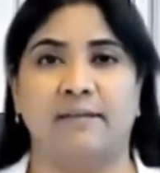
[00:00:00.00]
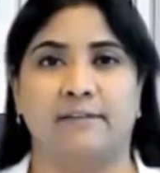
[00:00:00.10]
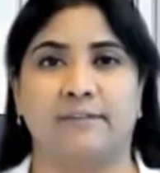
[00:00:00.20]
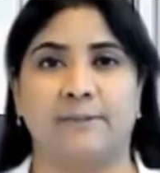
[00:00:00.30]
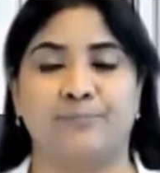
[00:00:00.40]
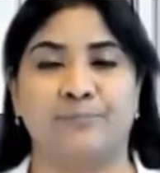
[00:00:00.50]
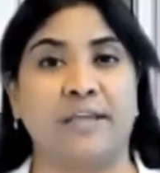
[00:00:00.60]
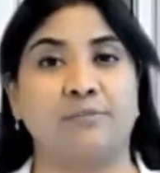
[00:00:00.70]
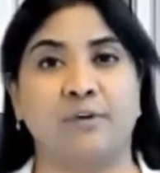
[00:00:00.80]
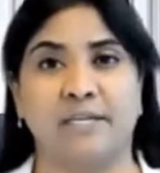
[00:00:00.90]

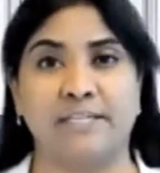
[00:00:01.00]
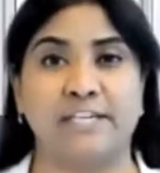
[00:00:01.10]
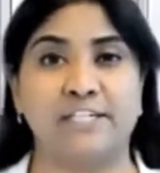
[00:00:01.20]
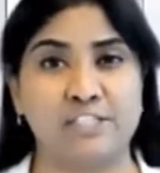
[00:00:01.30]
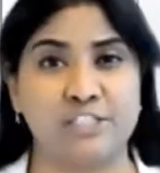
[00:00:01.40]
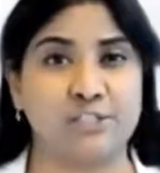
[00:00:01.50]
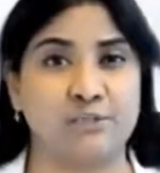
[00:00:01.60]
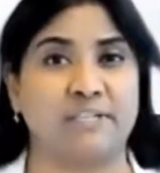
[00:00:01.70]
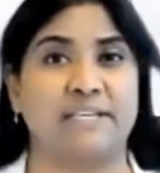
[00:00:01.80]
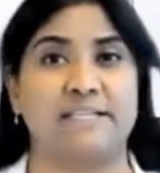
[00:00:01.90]
In addition to
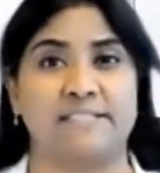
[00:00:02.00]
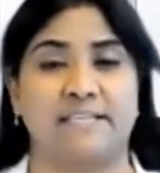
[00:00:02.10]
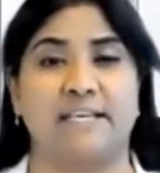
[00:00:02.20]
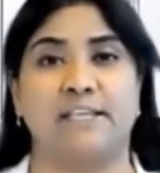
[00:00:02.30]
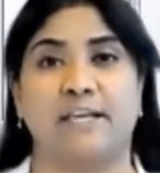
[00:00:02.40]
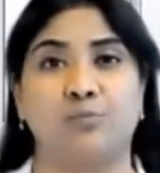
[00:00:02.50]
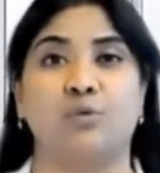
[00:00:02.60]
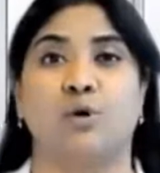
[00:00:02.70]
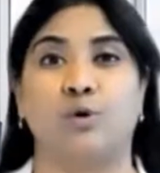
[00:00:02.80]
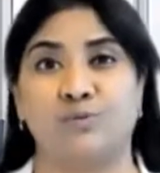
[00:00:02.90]
reconciling, I
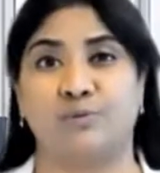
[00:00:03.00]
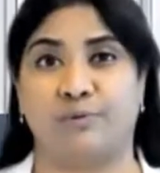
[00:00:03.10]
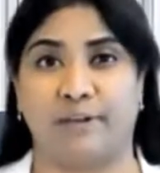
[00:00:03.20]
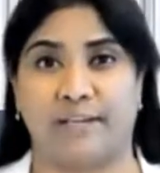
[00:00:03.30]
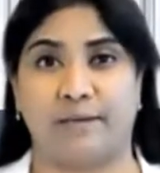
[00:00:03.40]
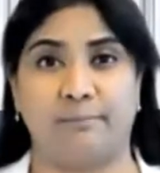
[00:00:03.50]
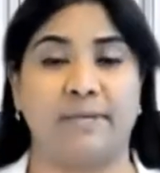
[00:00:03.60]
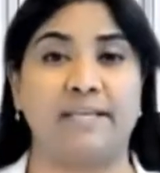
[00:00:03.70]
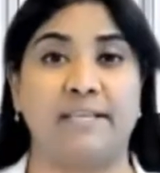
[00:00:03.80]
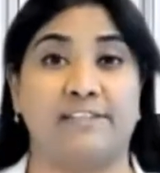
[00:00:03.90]
would also
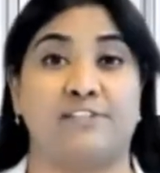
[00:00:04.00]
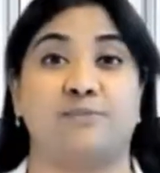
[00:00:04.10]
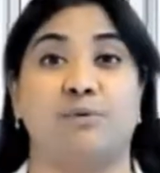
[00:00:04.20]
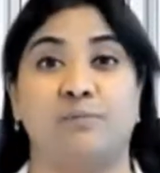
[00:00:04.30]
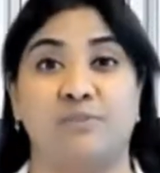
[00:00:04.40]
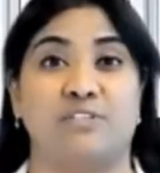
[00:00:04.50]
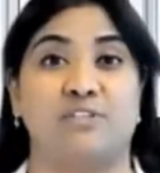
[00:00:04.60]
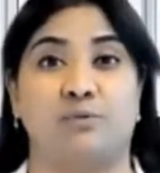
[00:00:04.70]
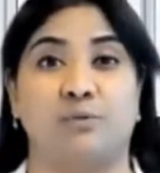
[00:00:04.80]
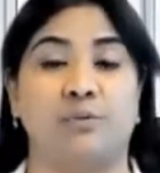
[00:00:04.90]
recommend as a small
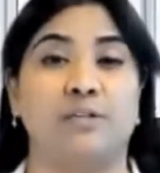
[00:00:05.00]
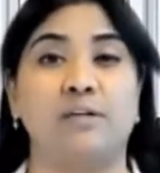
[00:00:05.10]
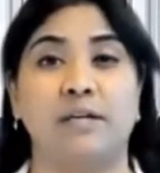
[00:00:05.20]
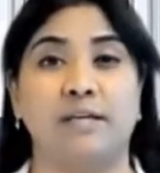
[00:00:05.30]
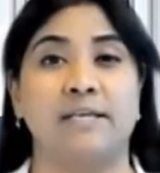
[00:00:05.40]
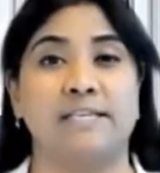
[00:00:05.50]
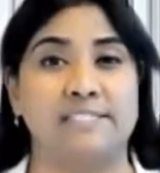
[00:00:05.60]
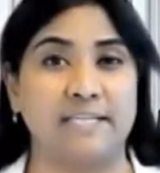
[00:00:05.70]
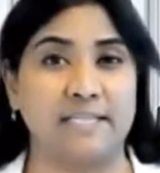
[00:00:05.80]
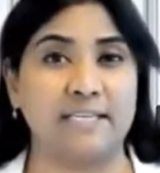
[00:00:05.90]
business owner
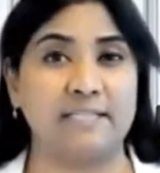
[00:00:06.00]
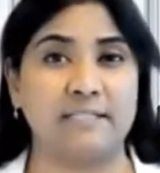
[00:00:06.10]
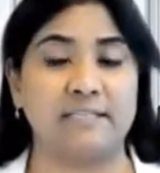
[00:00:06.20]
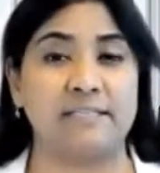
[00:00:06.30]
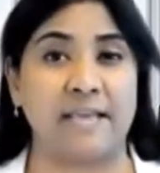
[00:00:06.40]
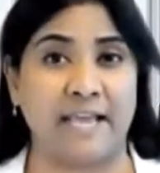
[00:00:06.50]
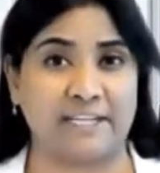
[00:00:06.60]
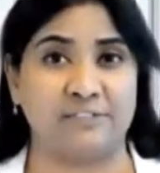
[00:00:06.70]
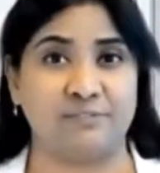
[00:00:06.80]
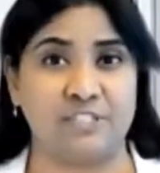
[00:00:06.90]
checking the
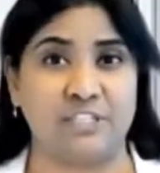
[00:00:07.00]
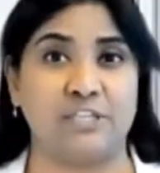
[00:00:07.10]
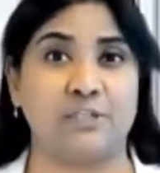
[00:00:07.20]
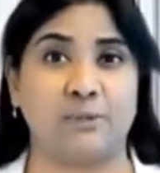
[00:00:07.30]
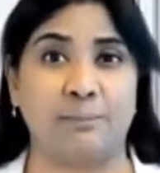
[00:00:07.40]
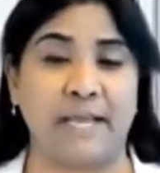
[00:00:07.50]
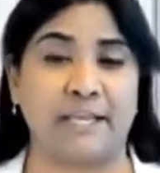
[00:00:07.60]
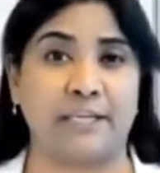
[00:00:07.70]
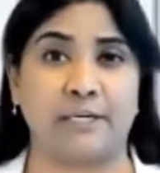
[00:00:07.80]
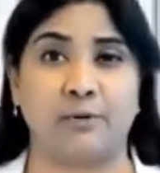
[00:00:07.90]
activity in your
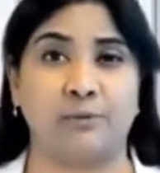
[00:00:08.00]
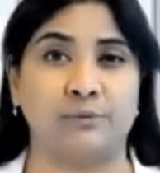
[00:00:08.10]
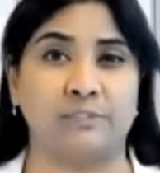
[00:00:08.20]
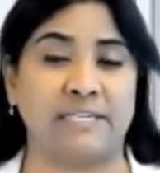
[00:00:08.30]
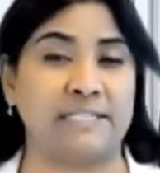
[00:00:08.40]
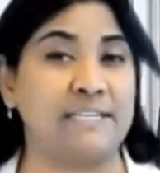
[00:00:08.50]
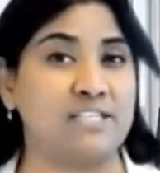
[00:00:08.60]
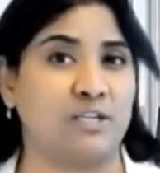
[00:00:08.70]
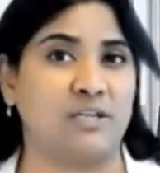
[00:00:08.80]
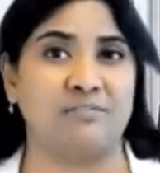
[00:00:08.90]
bank account at
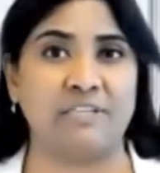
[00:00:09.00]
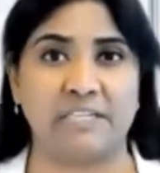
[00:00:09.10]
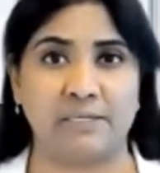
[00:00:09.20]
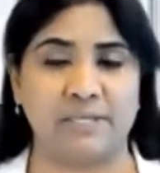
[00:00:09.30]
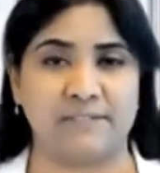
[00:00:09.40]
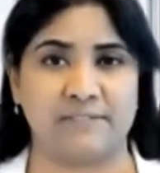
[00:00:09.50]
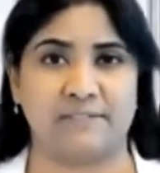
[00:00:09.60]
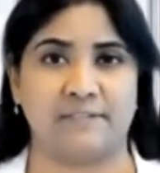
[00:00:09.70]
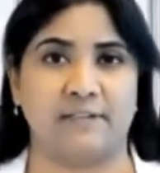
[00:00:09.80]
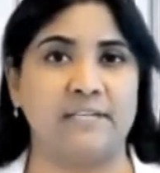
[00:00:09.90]
least on a weekly
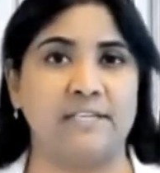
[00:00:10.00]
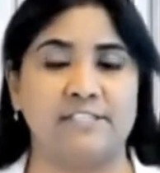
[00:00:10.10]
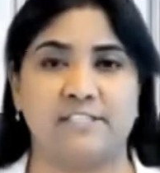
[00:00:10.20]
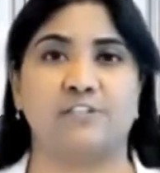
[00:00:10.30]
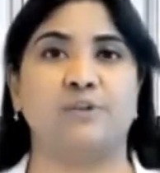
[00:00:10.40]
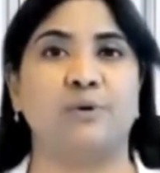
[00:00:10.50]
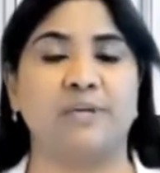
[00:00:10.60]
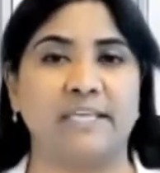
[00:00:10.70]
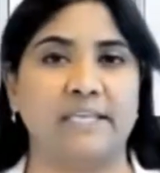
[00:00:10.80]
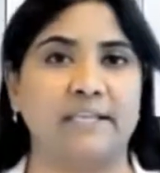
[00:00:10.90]
basis. Just go
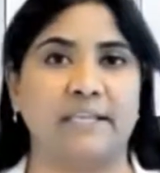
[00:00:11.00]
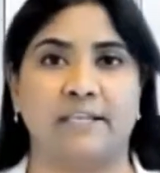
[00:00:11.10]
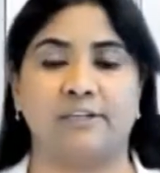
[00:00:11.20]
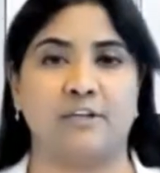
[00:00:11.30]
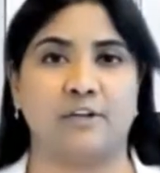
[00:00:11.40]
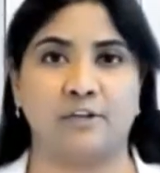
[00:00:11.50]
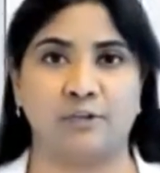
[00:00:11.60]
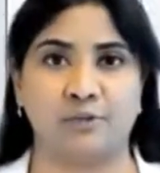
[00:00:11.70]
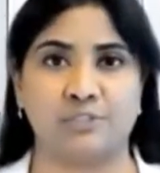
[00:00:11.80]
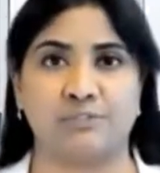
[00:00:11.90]
in and
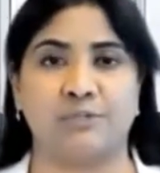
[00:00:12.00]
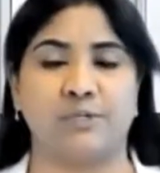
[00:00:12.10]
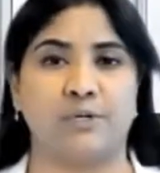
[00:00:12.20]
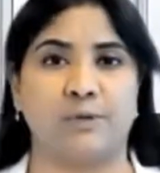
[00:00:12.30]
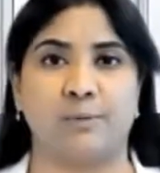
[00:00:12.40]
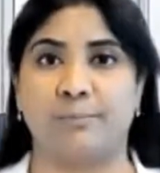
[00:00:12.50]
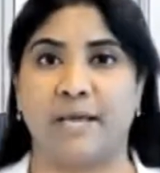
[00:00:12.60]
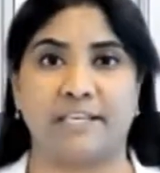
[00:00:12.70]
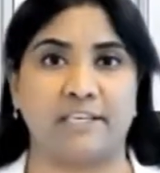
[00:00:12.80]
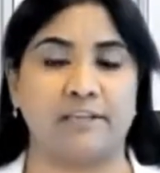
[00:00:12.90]
go to our
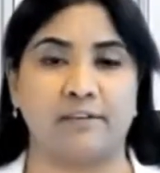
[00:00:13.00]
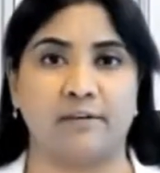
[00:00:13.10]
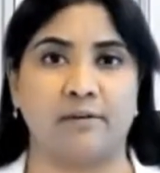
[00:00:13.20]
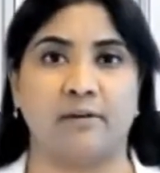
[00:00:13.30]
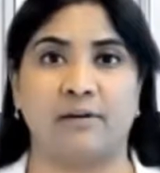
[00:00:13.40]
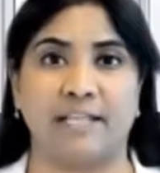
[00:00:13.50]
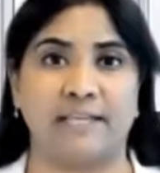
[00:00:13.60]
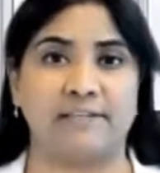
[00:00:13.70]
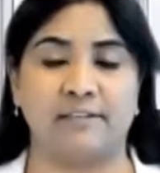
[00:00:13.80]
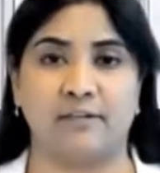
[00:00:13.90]
banking
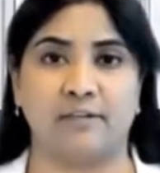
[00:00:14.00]
online